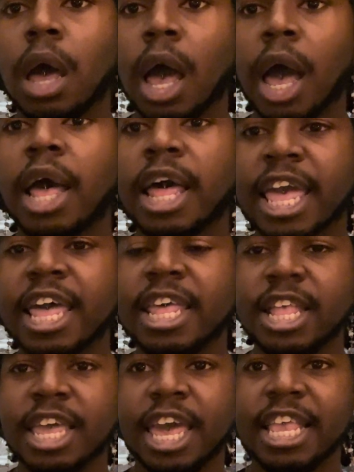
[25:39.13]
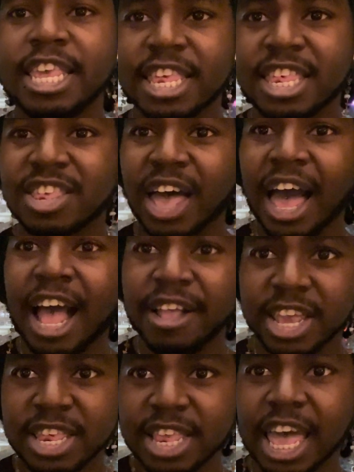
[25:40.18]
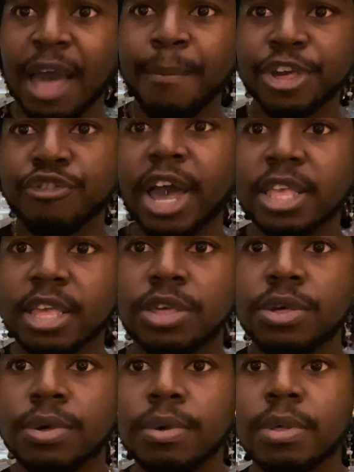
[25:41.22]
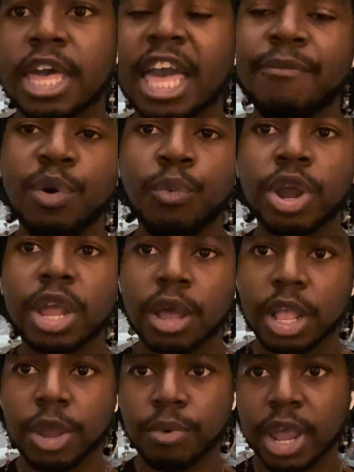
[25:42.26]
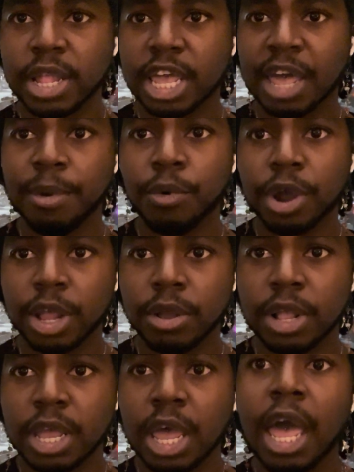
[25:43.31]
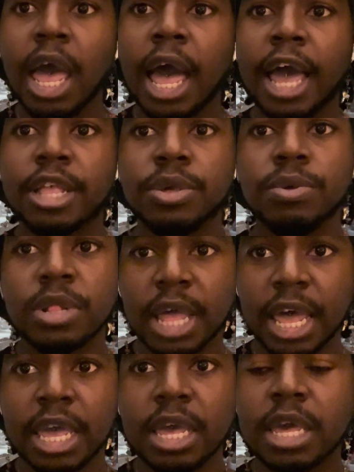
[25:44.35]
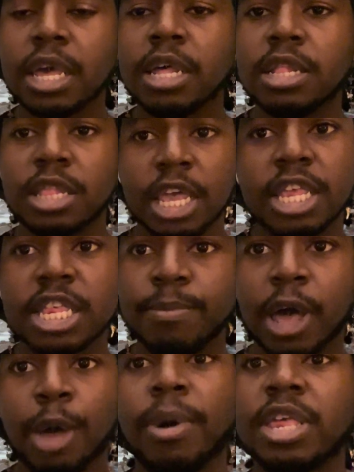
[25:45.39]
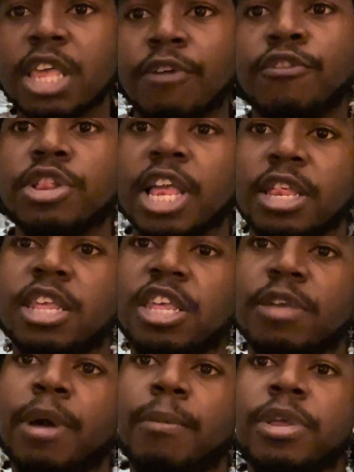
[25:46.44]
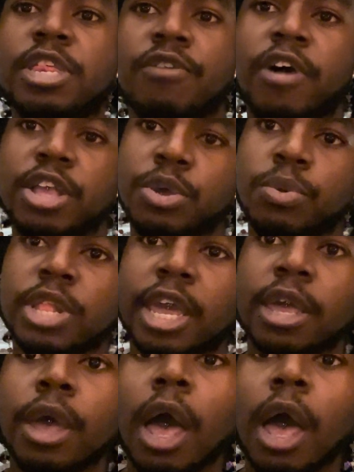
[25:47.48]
and again, this is odd because it's like I'm attracted to, like, I've been working on it, right? Like, I've been working on it. I do like things about myself. There's lots of things about myself I don't like,